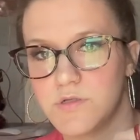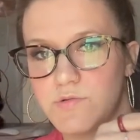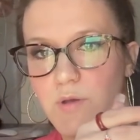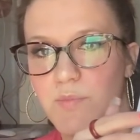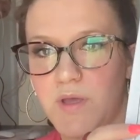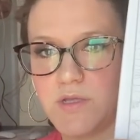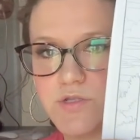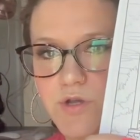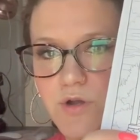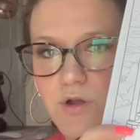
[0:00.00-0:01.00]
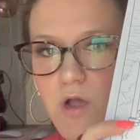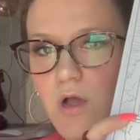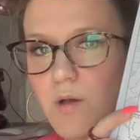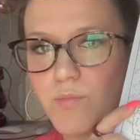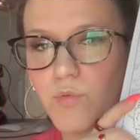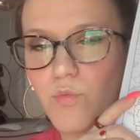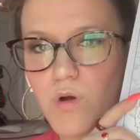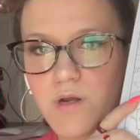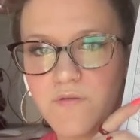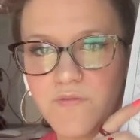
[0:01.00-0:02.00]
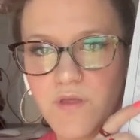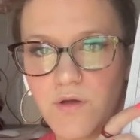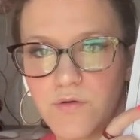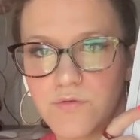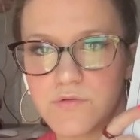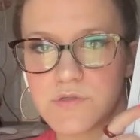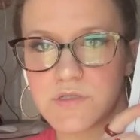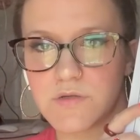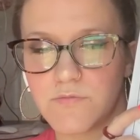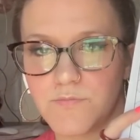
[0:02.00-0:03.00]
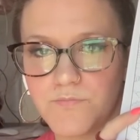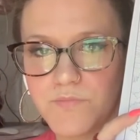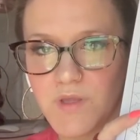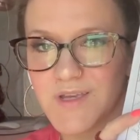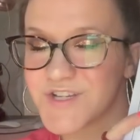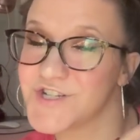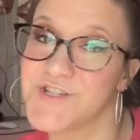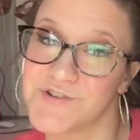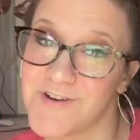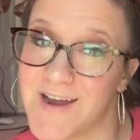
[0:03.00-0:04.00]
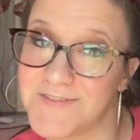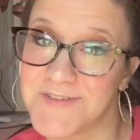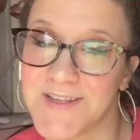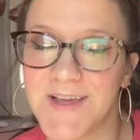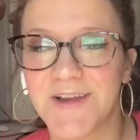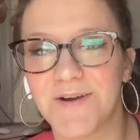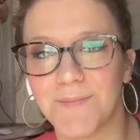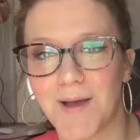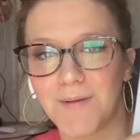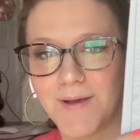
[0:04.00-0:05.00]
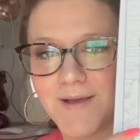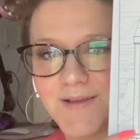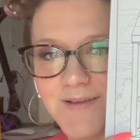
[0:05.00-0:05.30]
So I picked her up one of those. She's crafty like her mama.